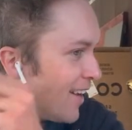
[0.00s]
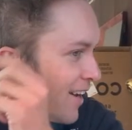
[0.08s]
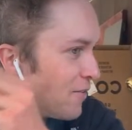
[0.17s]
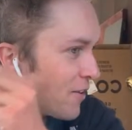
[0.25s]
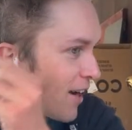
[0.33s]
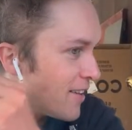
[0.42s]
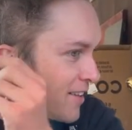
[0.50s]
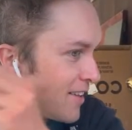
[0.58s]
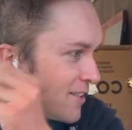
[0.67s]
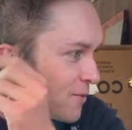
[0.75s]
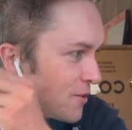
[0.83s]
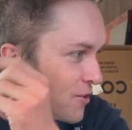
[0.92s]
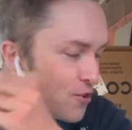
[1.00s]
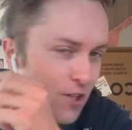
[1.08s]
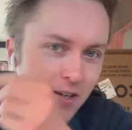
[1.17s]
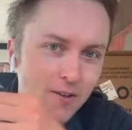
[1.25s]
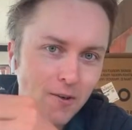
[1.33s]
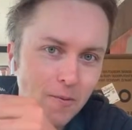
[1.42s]
I forgot that these ones
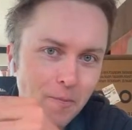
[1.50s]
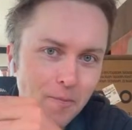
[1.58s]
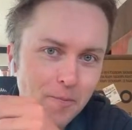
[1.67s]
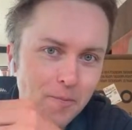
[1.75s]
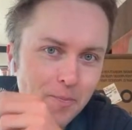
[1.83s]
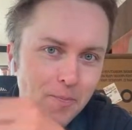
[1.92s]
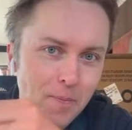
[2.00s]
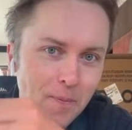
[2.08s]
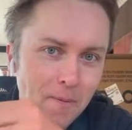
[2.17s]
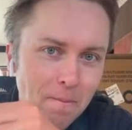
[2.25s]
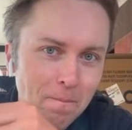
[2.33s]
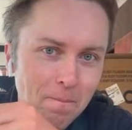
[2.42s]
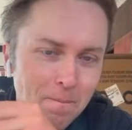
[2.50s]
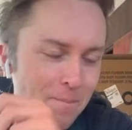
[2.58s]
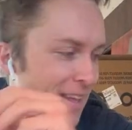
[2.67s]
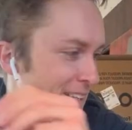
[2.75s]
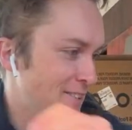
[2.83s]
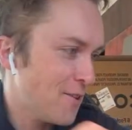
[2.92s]
jingle.
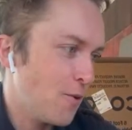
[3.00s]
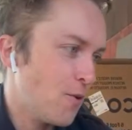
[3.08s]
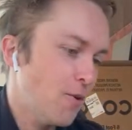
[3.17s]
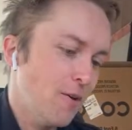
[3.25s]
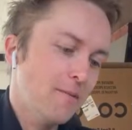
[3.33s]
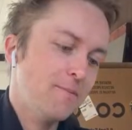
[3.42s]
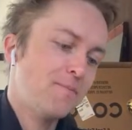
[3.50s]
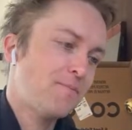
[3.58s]
It's so cool.